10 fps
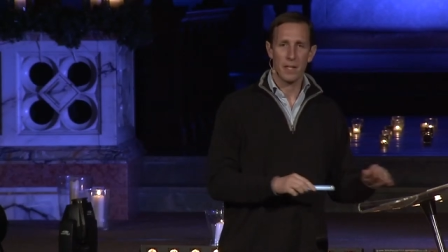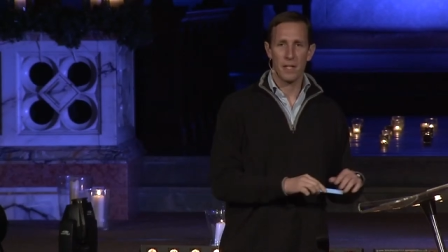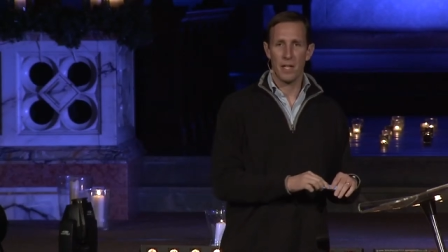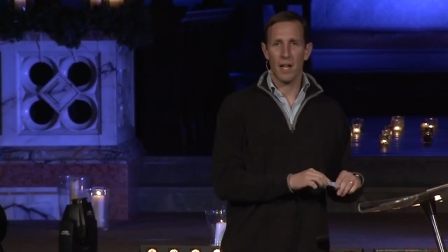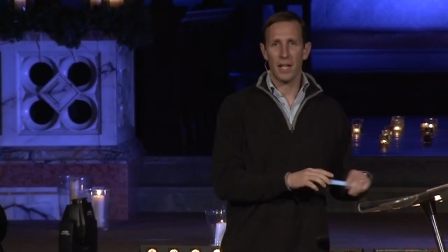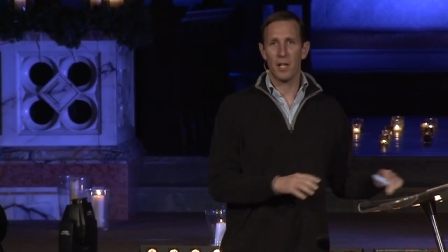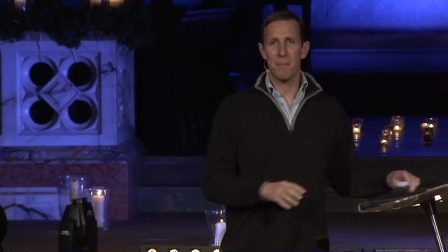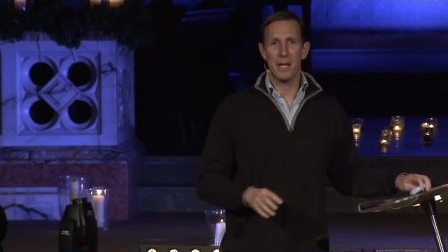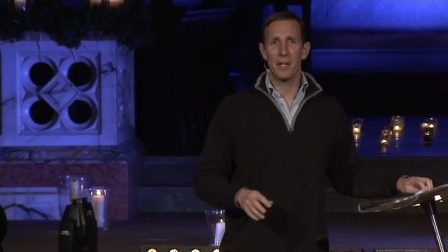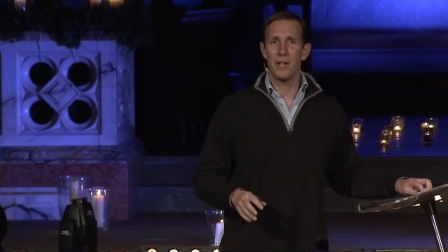Tonight
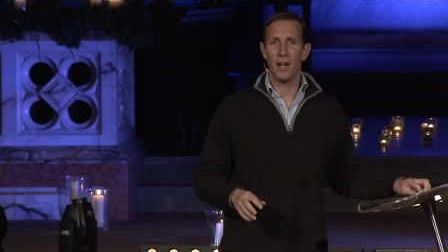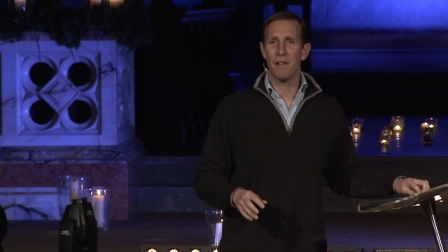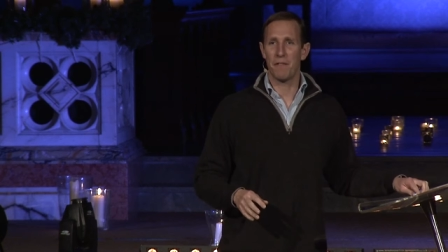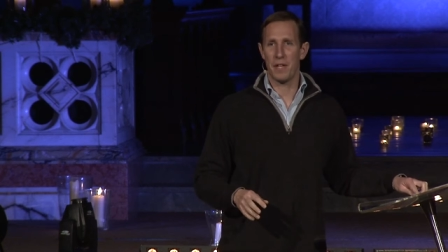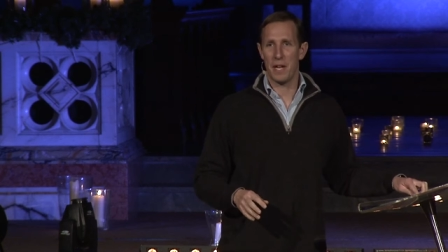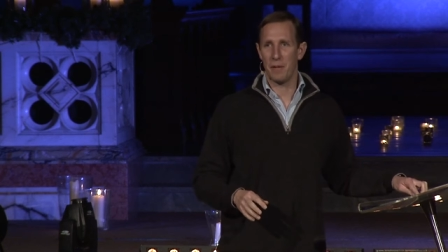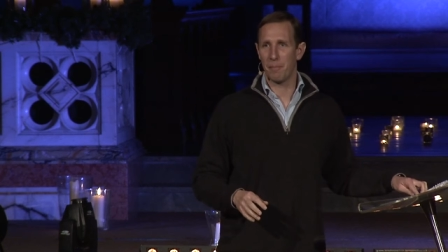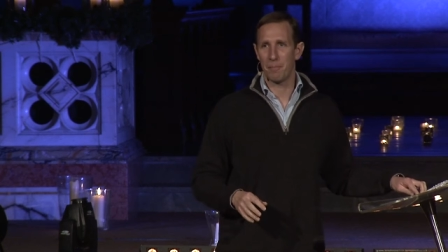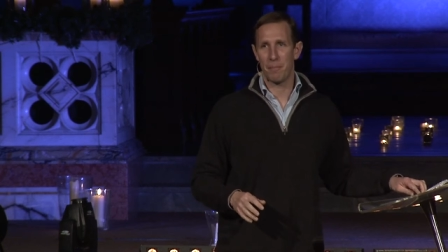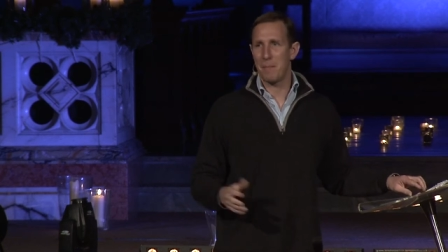could be a good night for you.
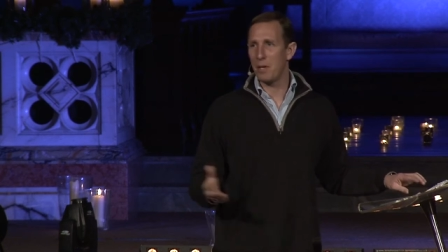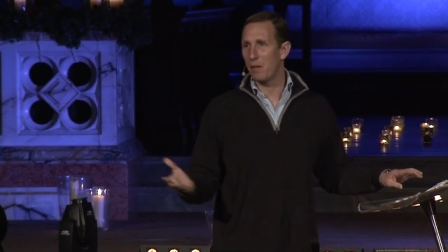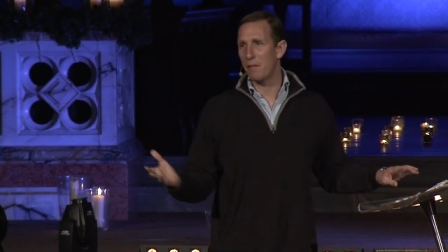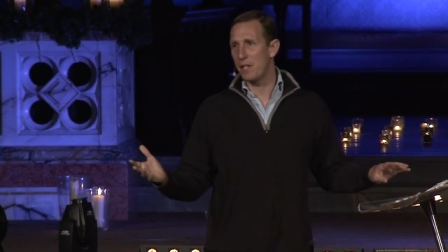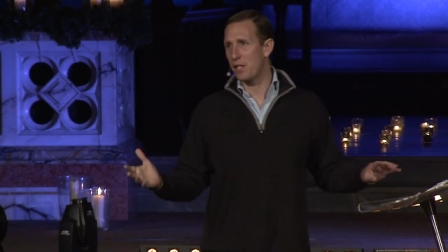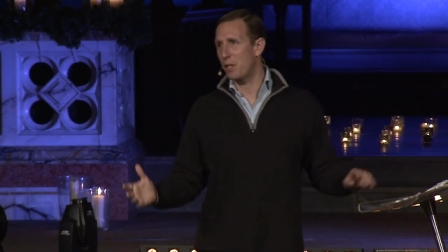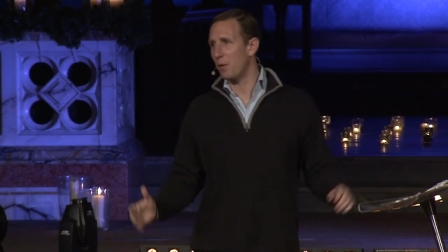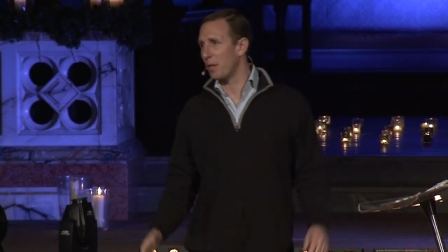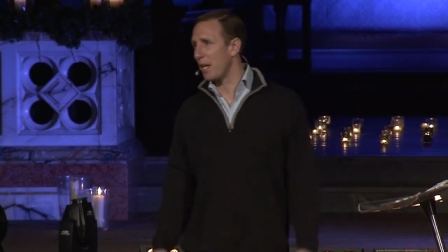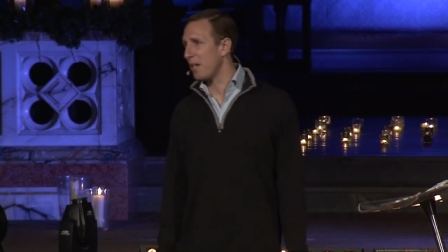Maybe you're a visitor
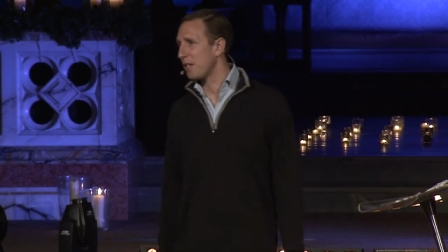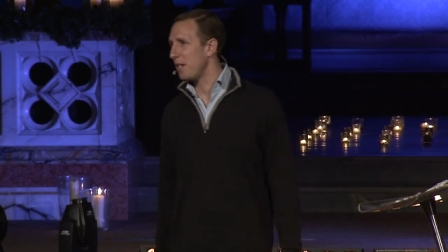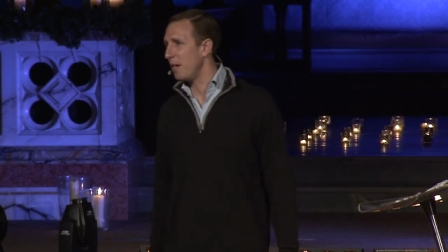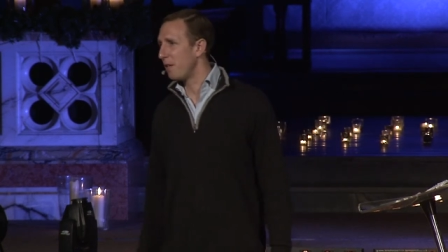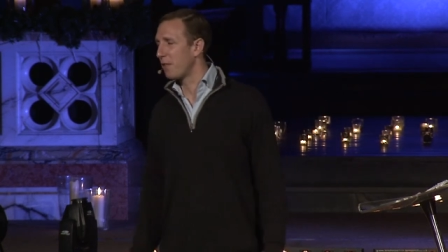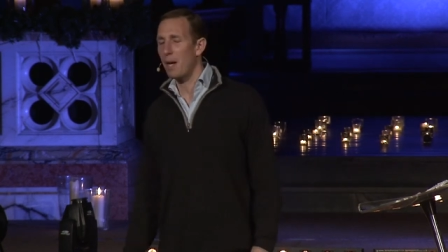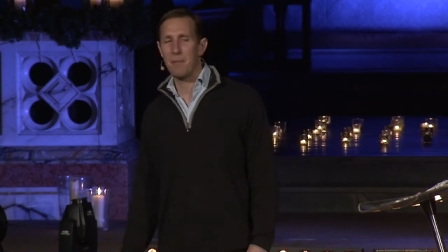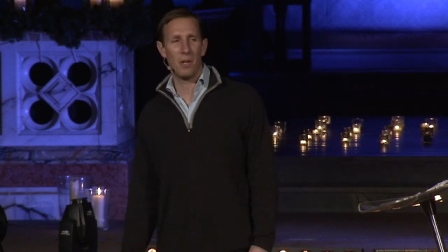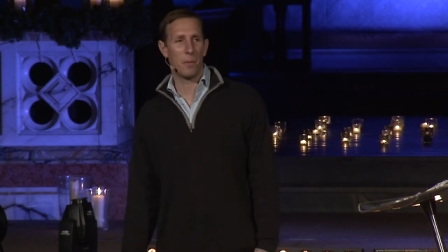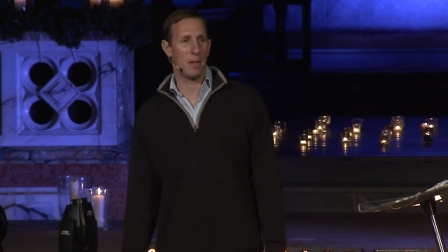or a guest here and you've
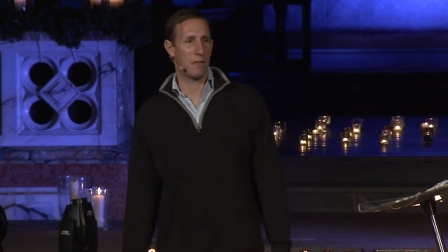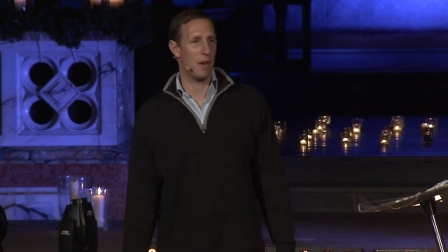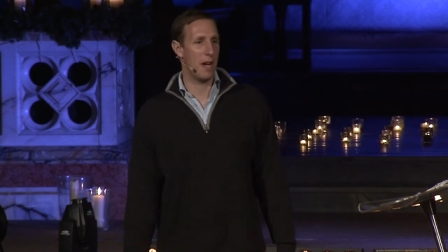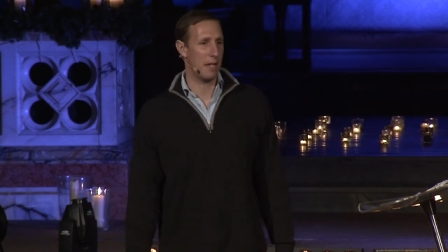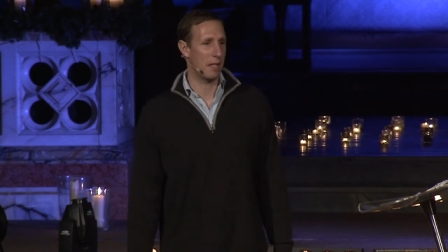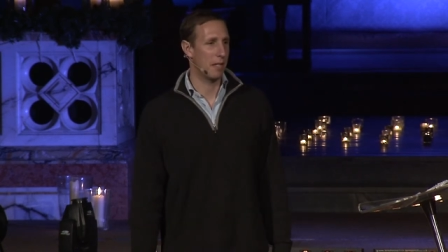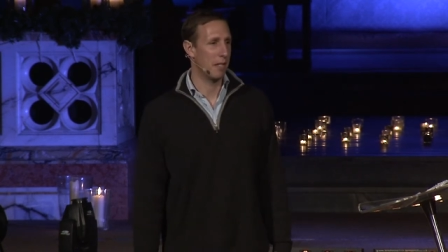come along with a friend.